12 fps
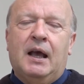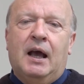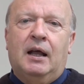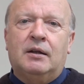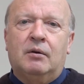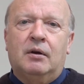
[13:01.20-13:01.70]

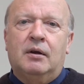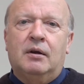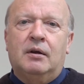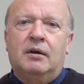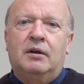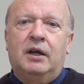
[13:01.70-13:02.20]
And
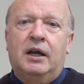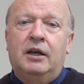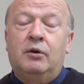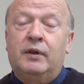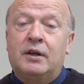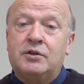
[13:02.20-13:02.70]

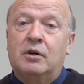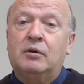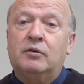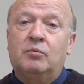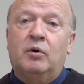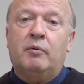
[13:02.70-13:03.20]
Jehu then
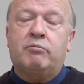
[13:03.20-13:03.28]
told them what